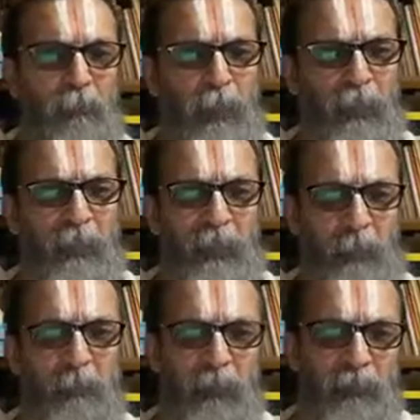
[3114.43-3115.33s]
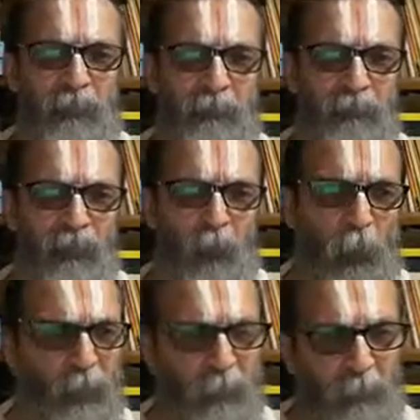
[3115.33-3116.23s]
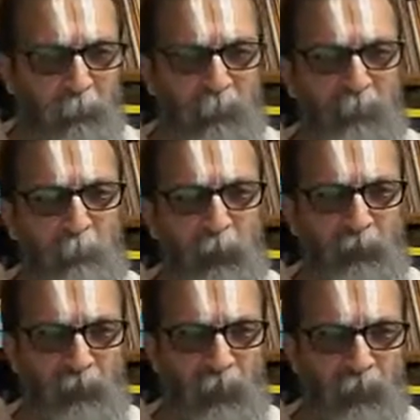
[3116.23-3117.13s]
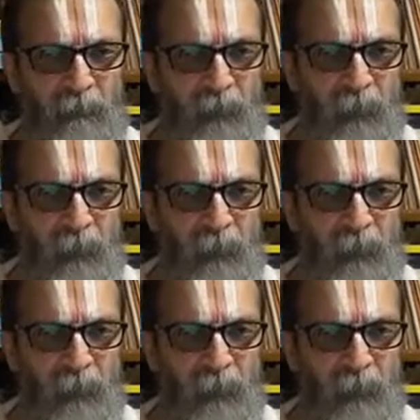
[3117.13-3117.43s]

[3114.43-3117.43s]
built temples. Why did they build temples at all?